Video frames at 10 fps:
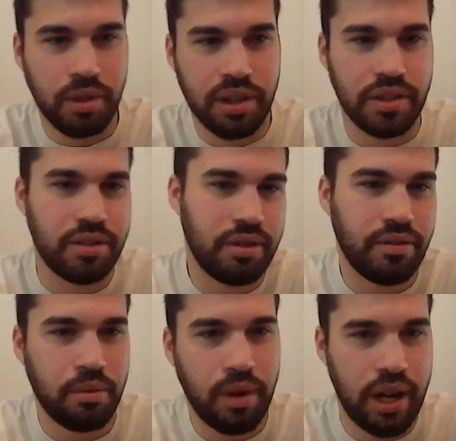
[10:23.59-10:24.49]
which is sort
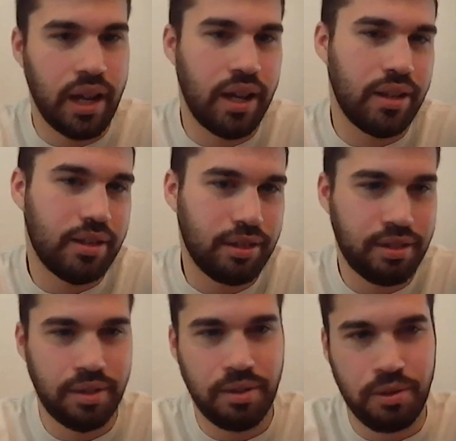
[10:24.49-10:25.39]
of a way
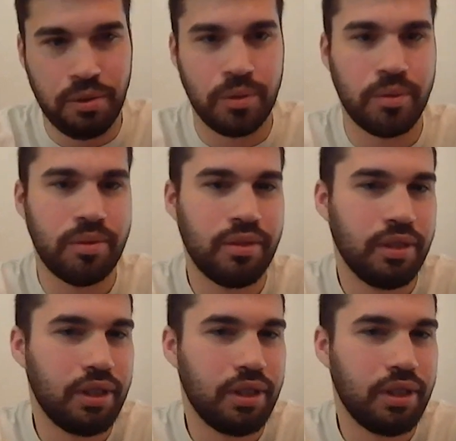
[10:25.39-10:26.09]
to,